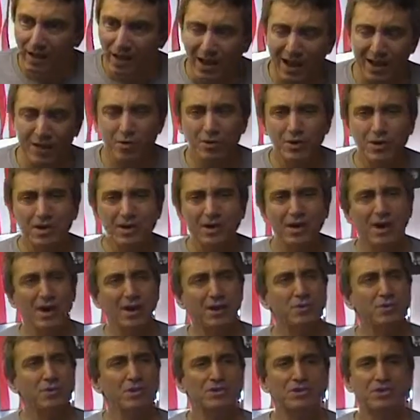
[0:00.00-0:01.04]
I only
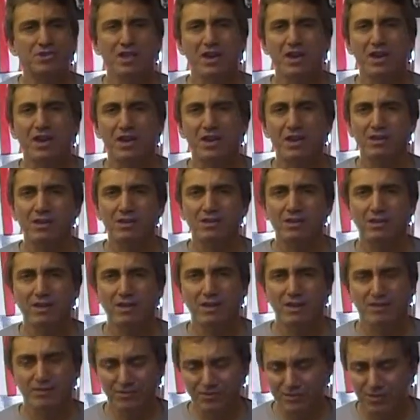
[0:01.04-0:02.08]
I only say
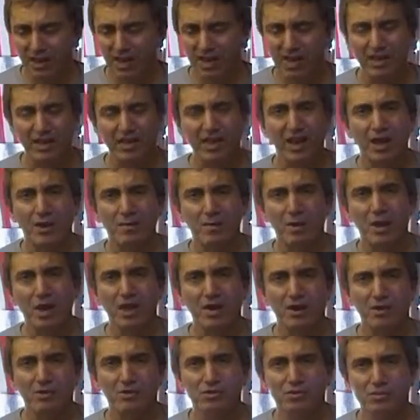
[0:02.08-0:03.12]
say it in that
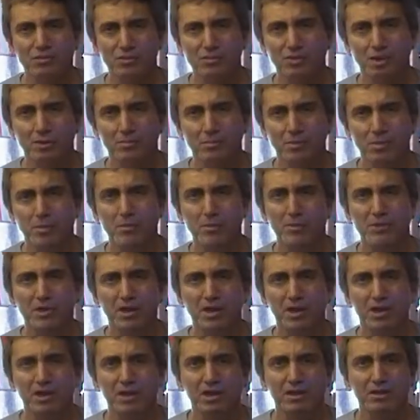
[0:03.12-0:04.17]
manner because I'm
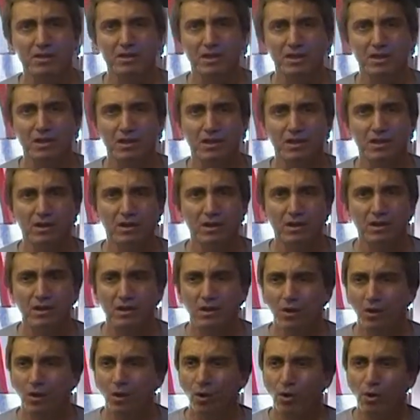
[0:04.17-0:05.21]
imitating the uh,
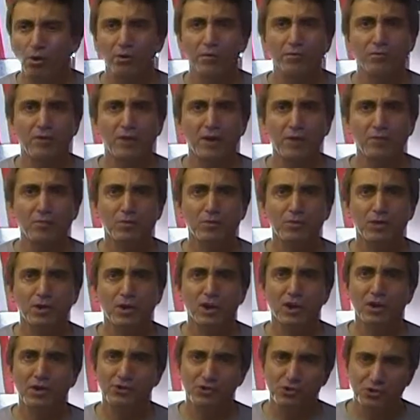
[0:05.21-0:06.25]
Hall of Famer,
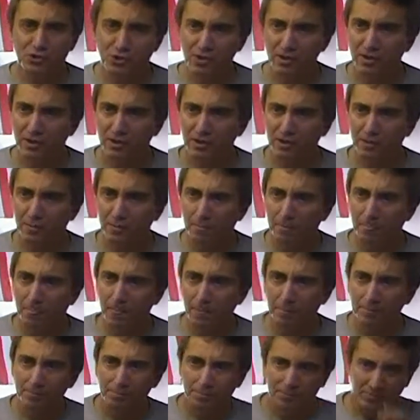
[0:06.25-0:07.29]
the Iron Sheik.
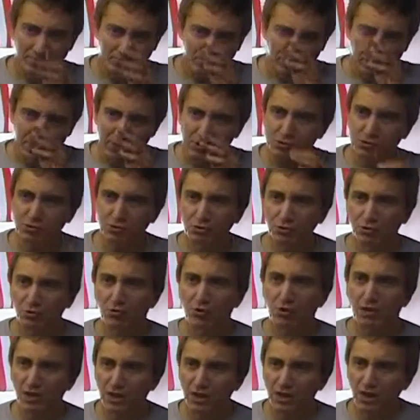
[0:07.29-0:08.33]
What he used to
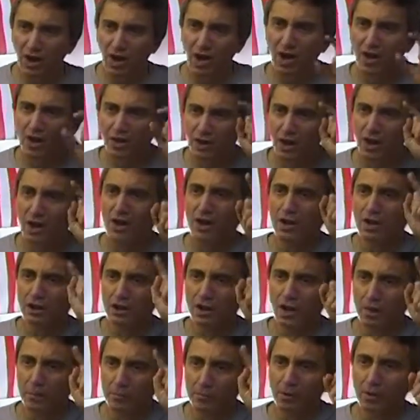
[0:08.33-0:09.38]
do, Iran
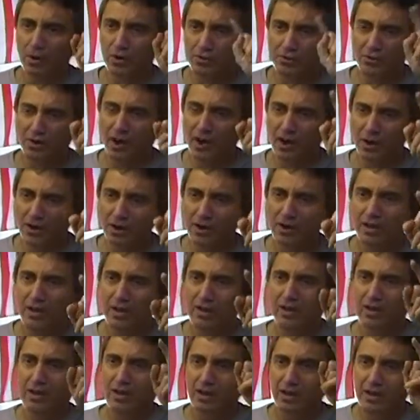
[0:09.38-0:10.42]
number one,
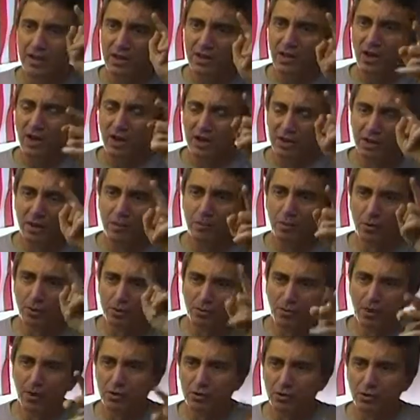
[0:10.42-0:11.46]
Iran
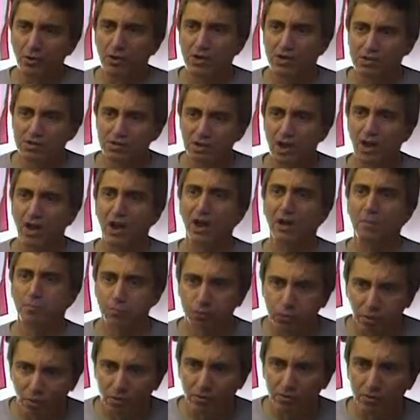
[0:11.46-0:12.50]
number one, USA
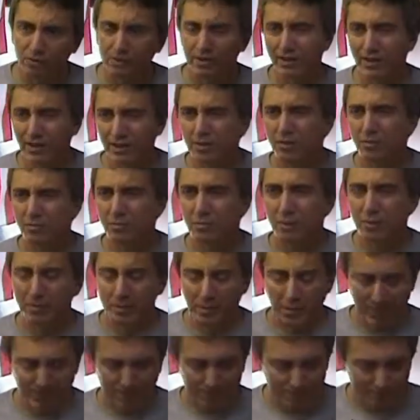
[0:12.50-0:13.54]
hot poo. You know, you
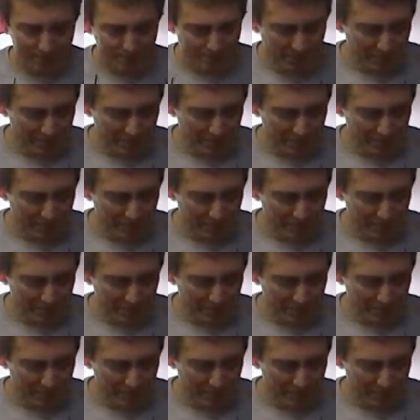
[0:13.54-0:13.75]
remember that.